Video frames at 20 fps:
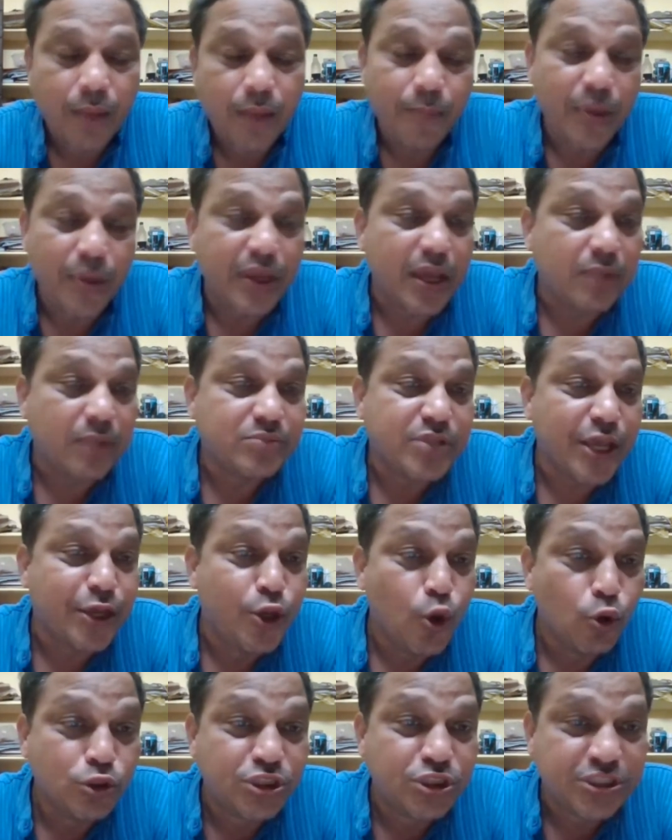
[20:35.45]
becomes a
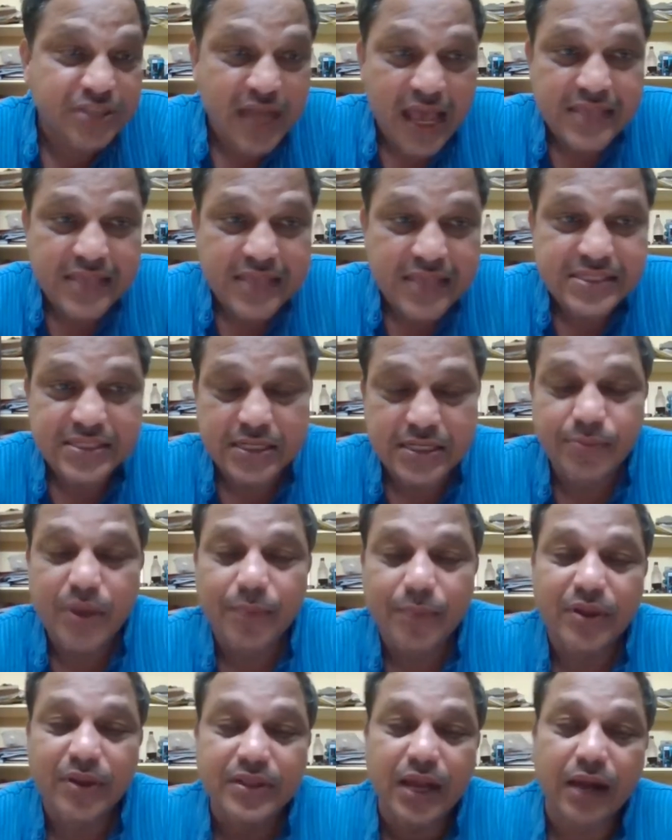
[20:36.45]
huge task,
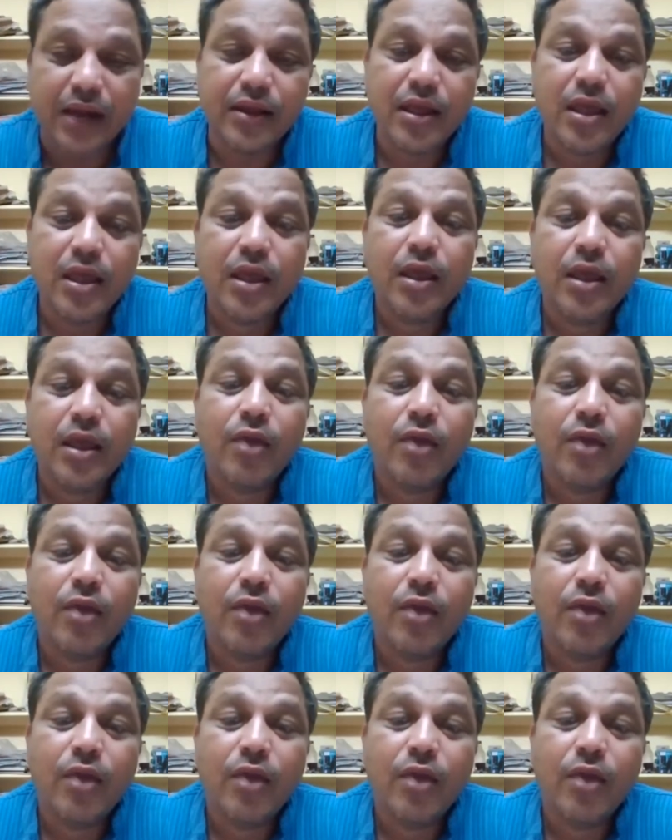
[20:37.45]
remember that.